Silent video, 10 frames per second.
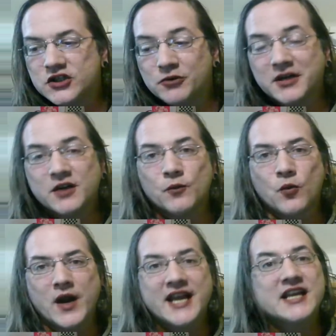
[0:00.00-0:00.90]
many
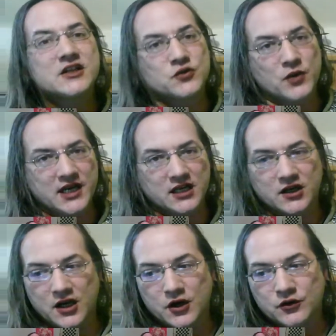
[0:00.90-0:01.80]
ways we can
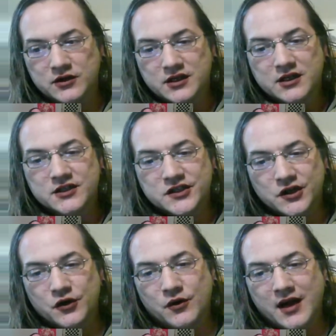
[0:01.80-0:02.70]
go.
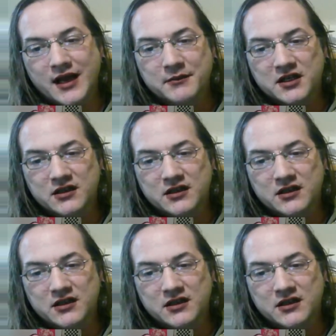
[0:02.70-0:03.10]
So I'm going to,